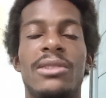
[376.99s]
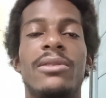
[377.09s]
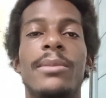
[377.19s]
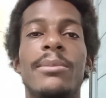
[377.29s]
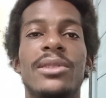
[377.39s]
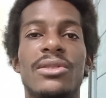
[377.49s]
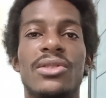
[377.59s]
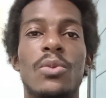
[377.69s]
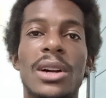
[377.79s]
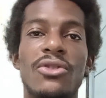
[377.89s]
Remember, there's a
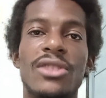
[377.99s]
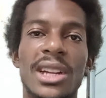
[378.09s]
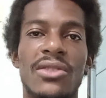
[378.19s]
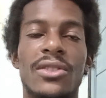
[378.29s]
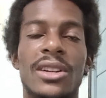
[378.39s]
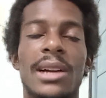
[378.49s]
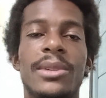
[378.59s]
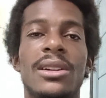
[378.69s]
wealth transfer coming,